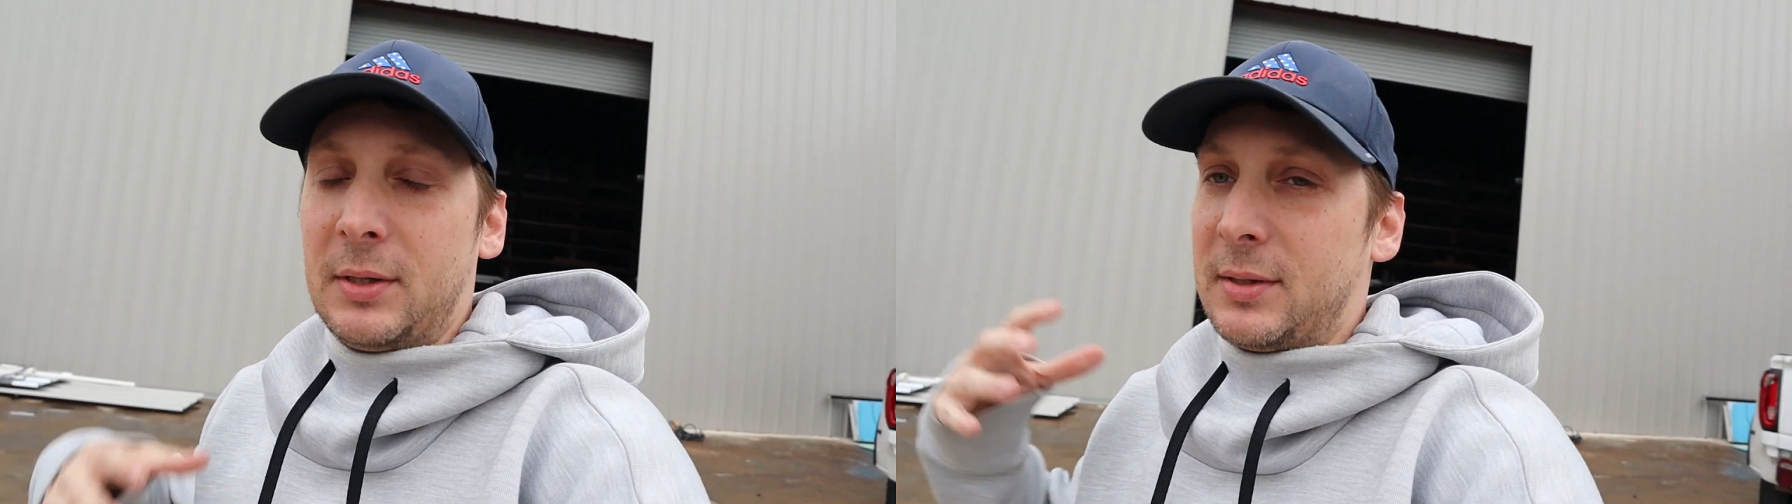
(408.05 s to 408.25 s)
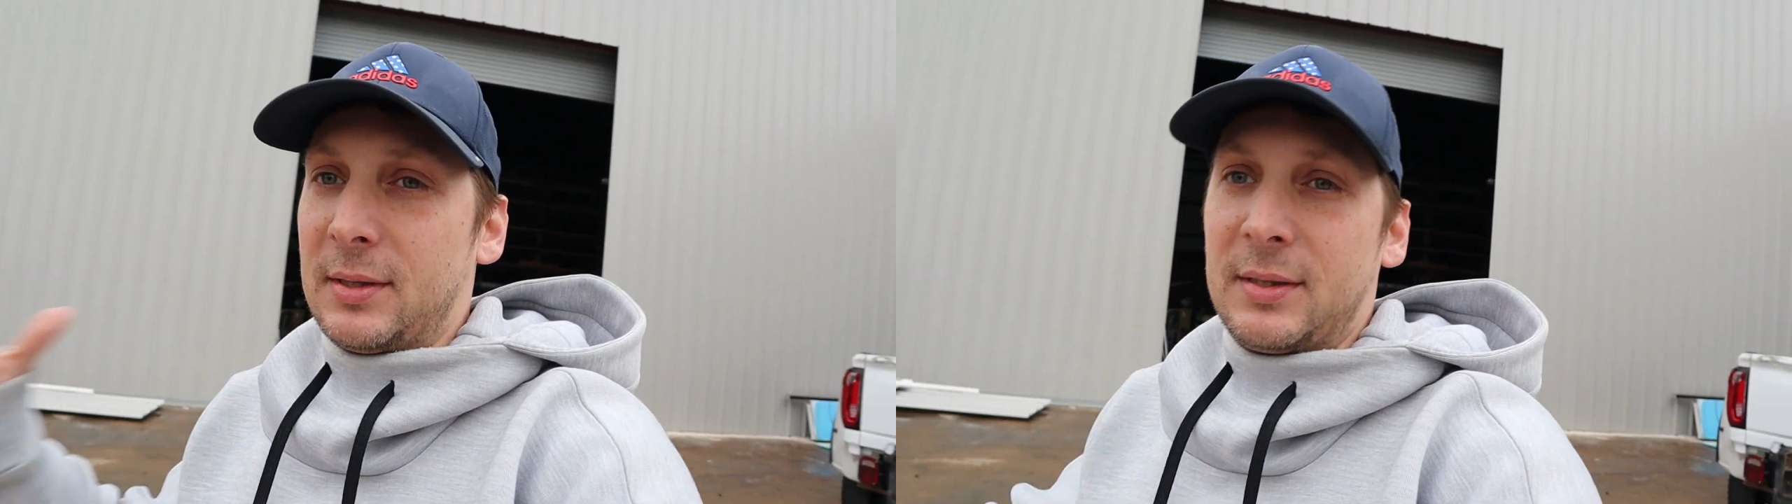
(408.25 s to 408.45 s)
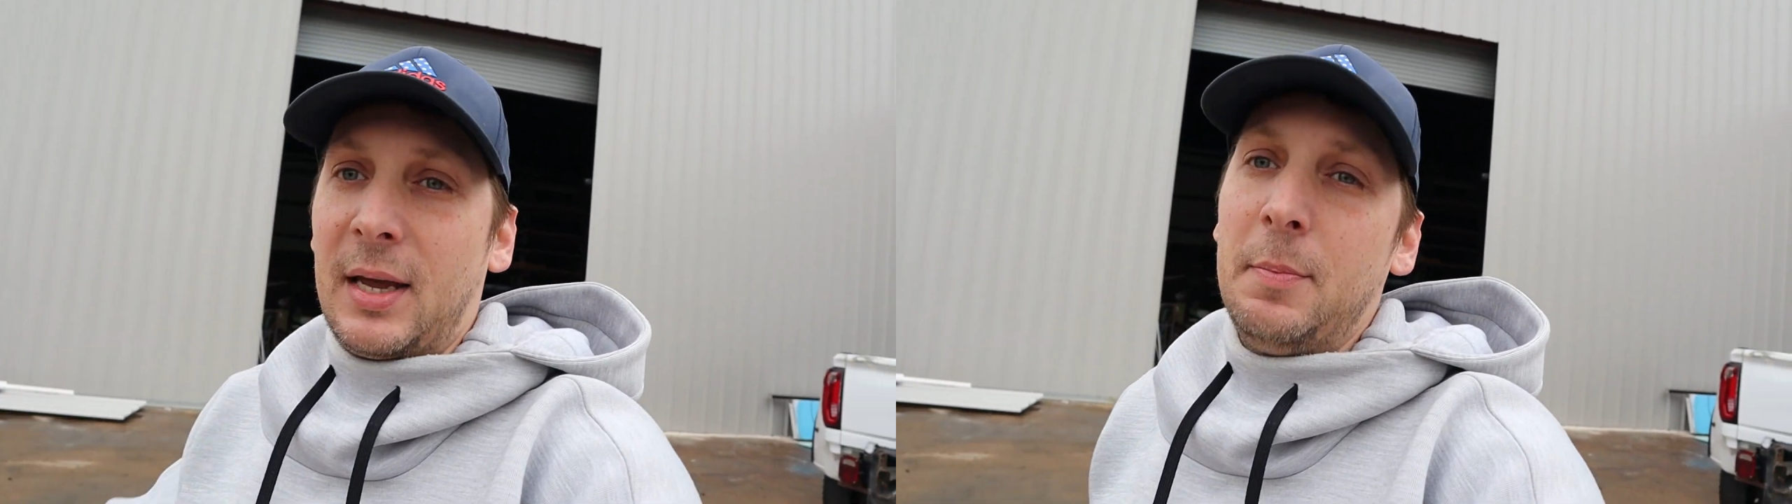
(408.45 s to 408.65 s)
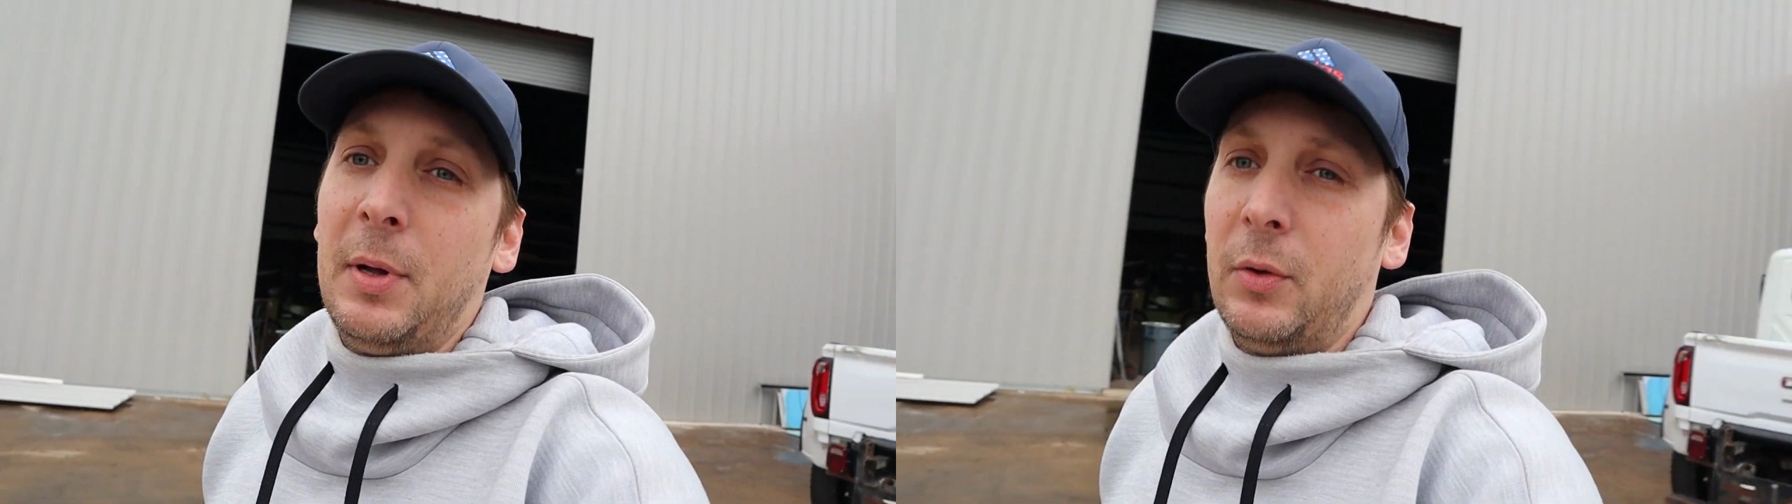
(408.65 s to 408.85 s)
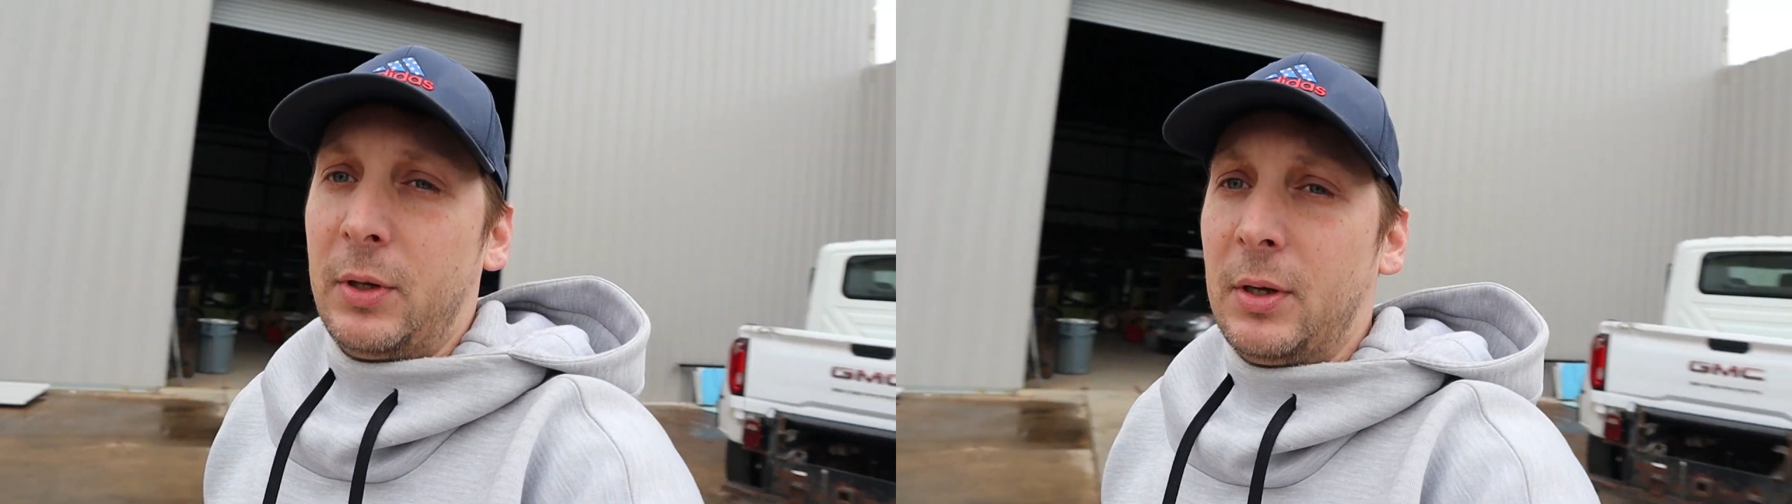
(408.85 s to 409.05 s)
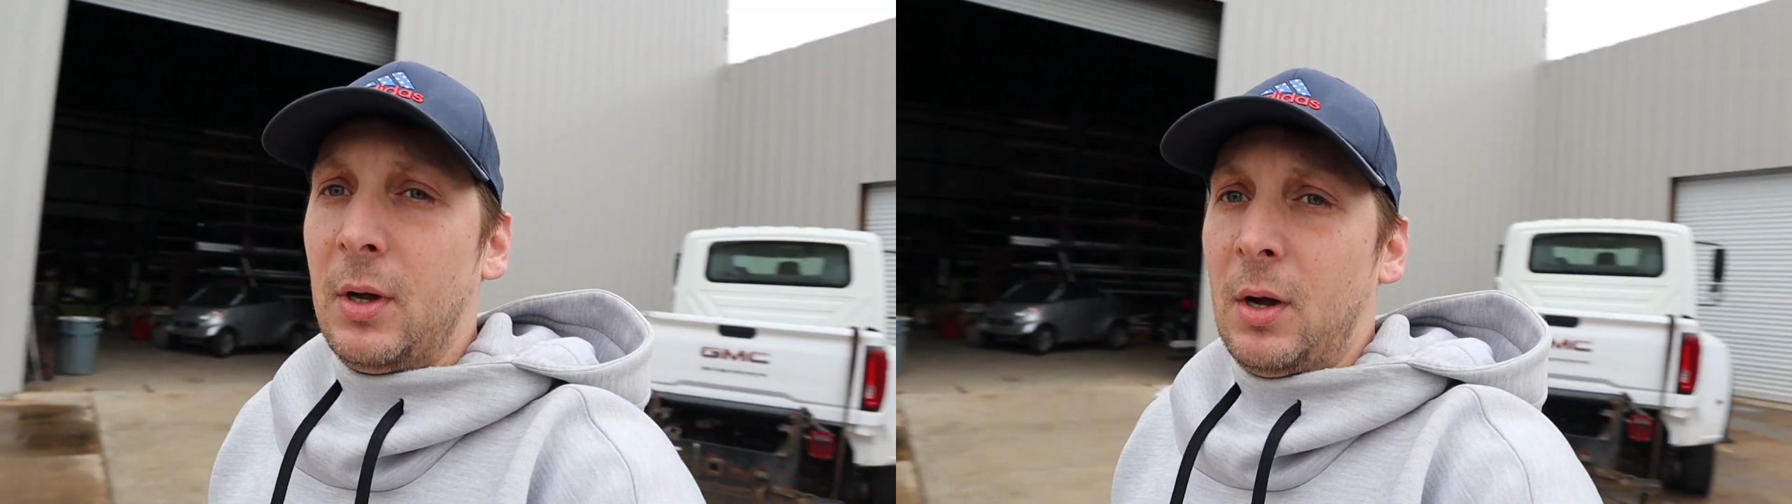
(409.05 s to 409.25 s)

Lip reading: It's the same building.